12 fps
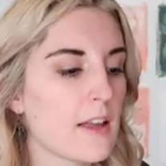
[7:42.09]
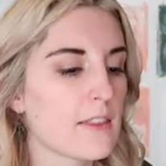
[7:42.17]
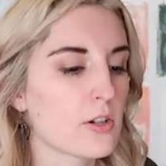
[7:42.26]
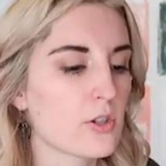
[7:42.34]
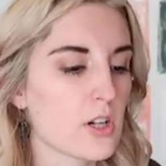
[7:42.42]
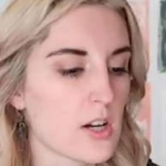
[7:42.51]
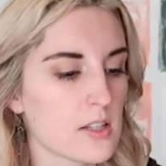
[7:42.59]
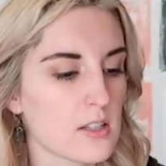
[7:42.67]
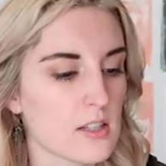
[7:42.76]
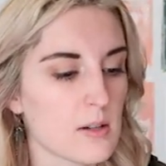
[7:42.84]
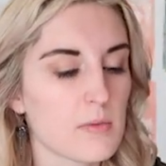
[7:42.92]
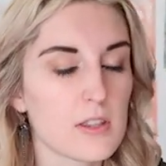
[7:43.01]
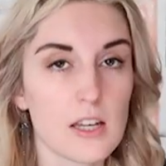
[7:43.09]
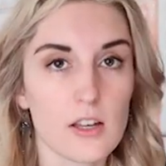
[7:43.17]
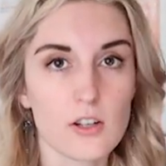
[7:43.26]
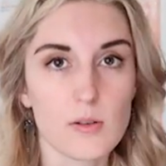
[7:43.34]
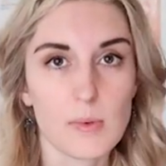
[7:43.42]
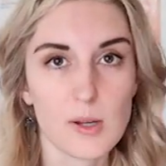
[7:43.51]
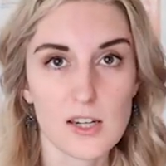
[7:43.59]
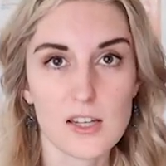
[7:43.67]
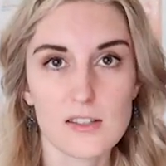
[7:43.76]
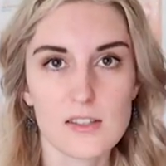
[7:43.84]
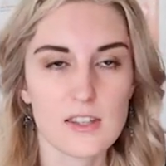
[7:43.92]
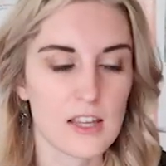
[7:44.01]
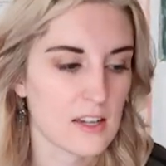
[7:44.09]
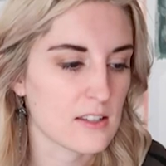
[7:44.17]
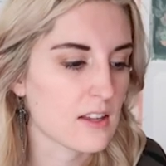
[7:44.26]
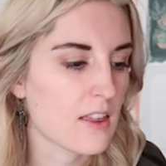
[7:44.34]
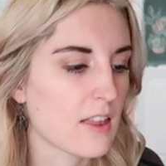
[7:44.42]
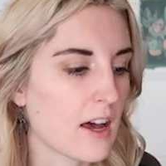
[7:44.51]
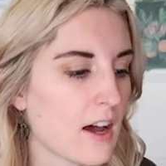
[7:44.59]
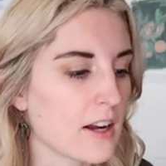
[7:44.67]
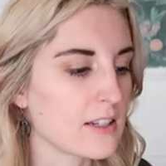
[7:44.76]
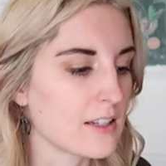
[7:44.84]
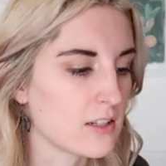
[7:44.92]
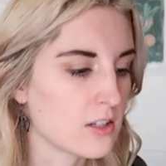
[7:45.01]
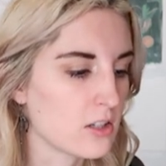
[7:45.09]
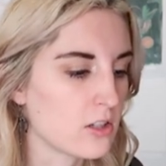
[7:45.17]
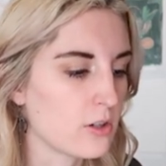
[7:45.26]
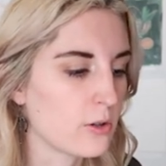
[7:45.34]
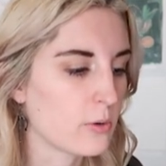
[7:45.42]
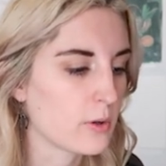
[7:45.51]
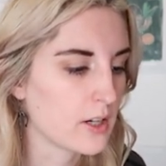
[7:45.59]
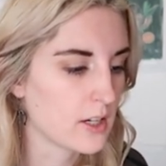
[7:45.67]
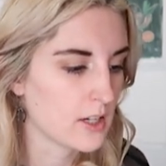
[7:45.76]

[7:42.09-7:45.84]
They're just some of the other maintenance things that I need to do.